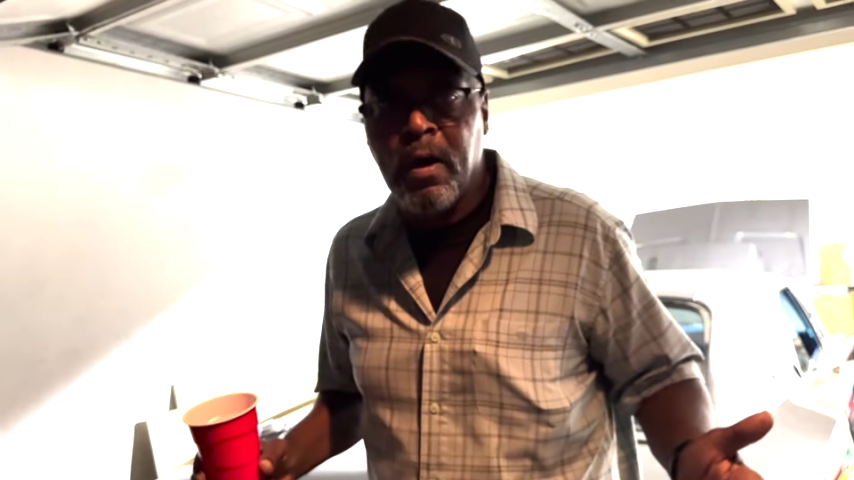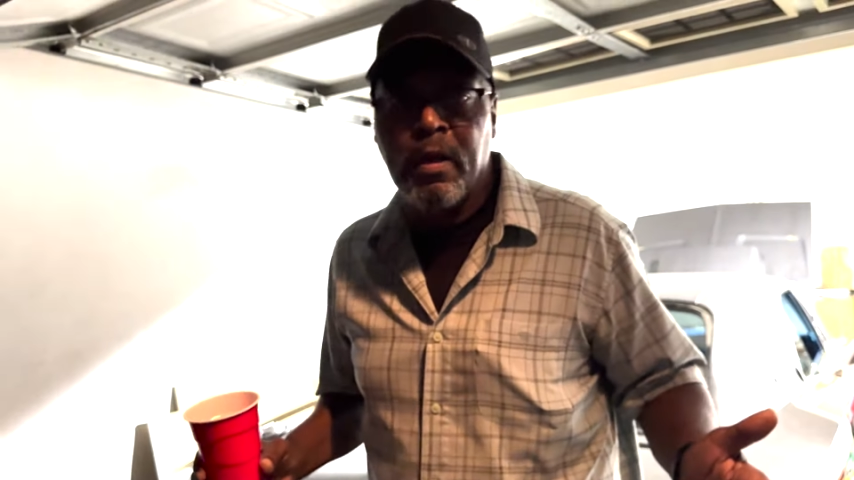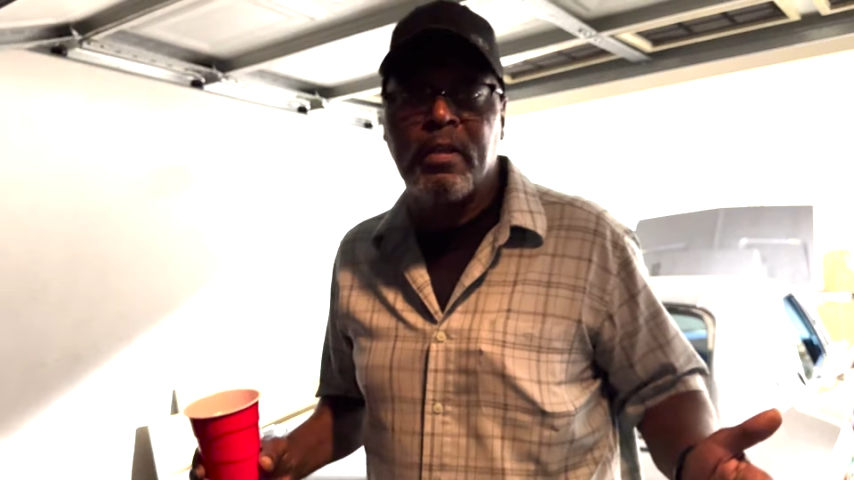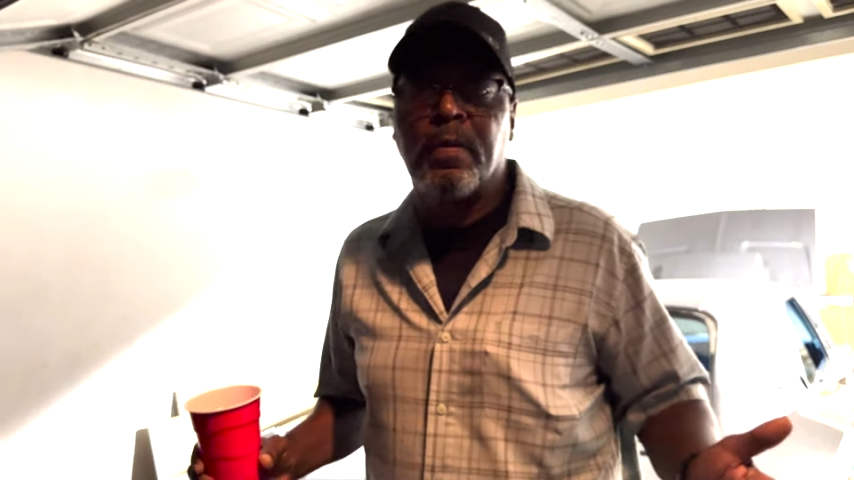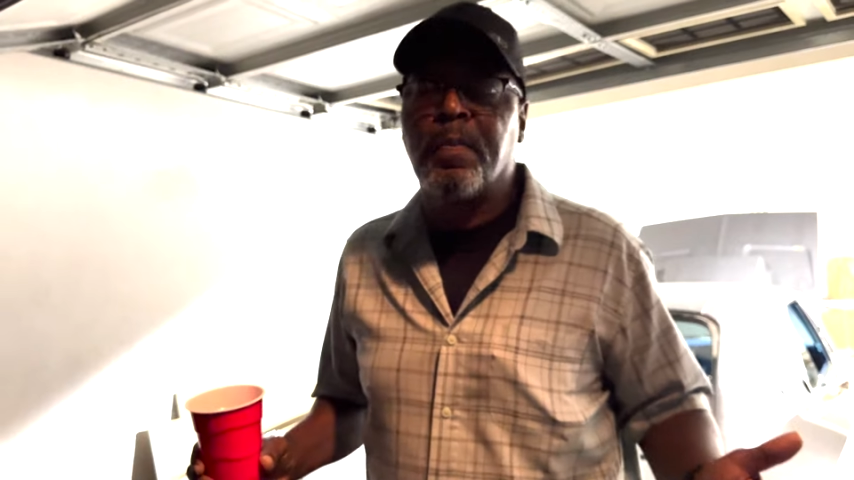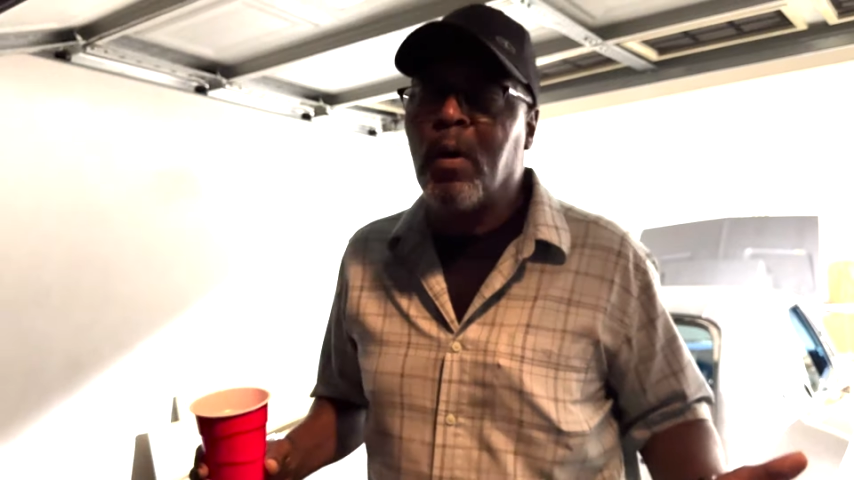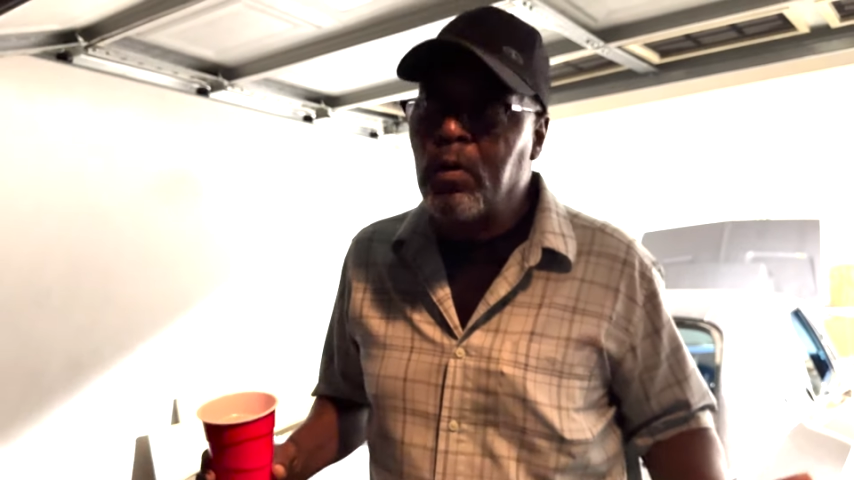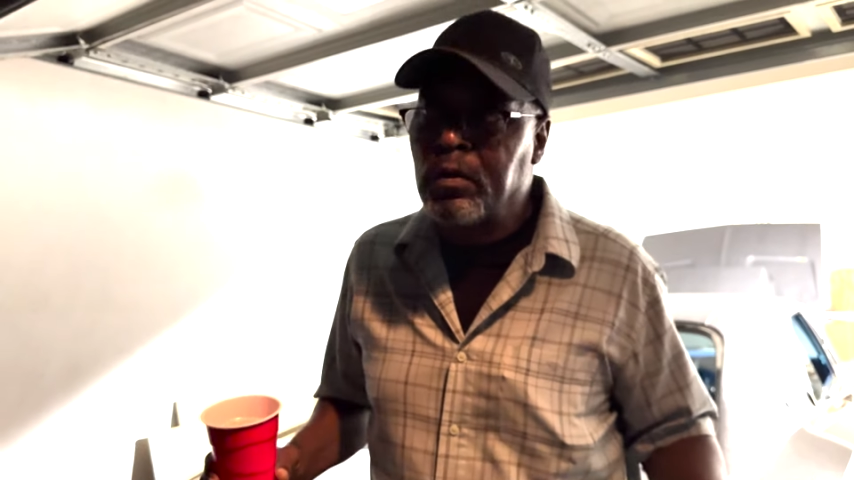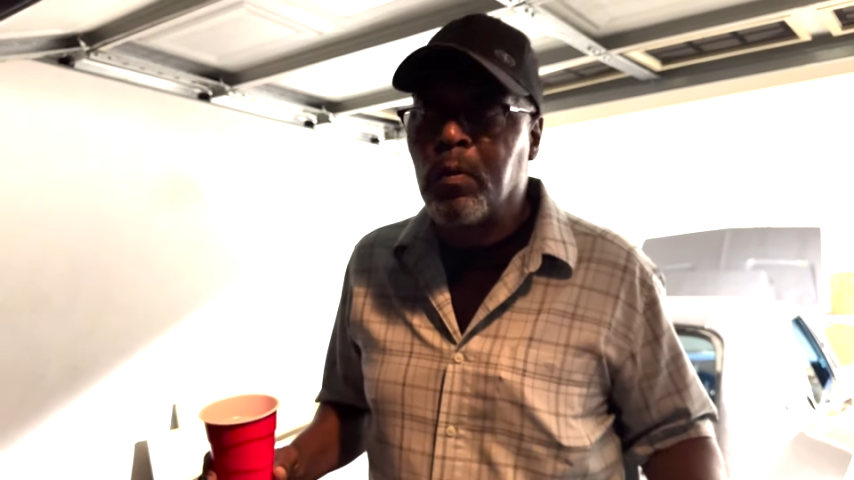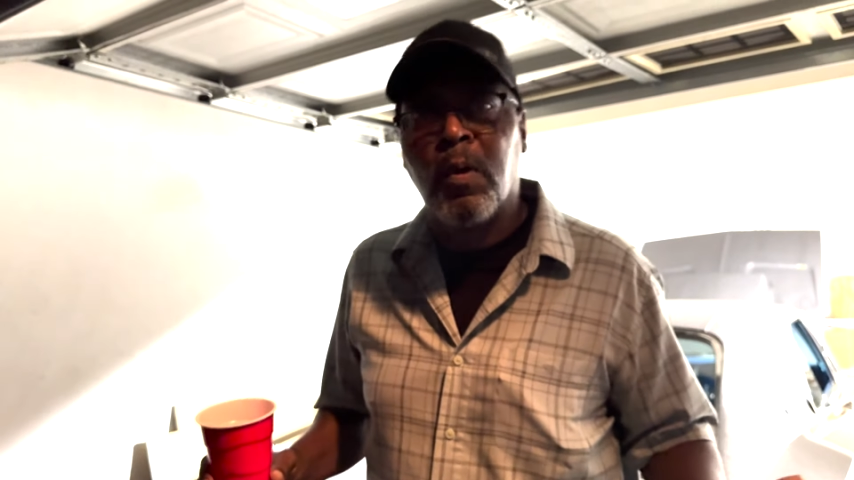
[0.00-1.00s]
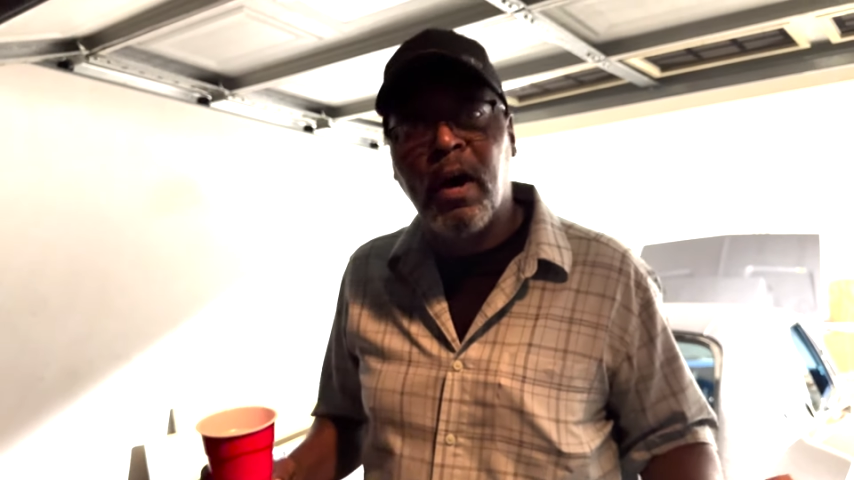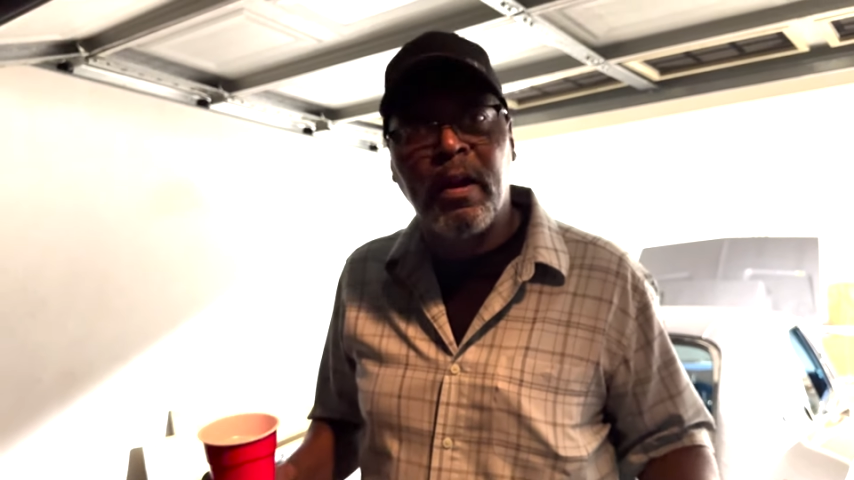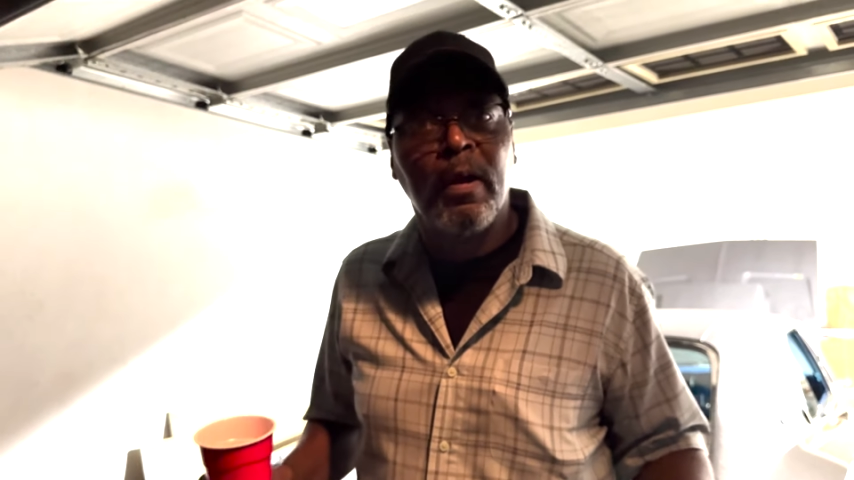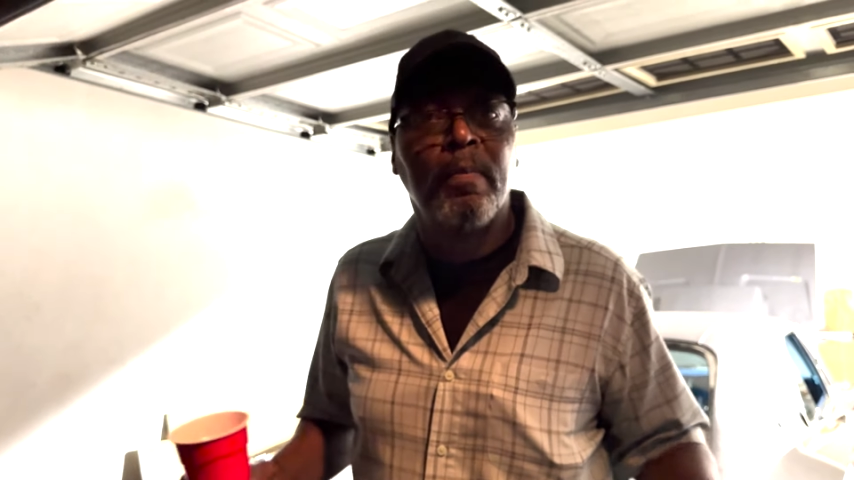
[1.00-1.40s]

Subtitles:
It's supposed to what?